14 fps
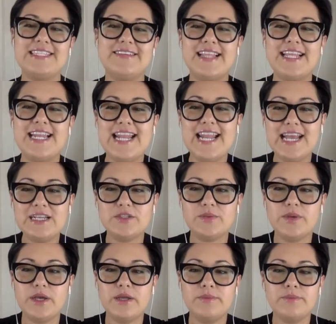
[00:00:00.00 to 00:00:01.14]
so the next
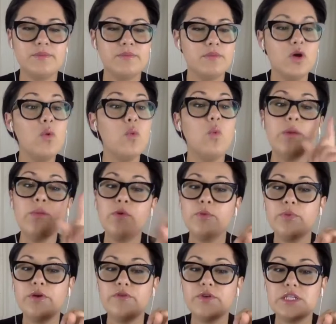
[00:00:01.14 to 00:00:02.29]
one, one more
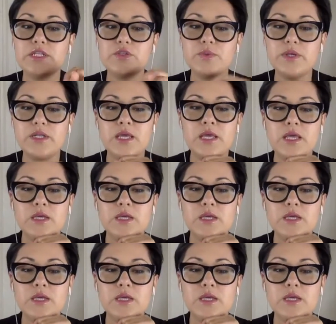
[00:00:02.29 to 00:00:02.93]
point for this one.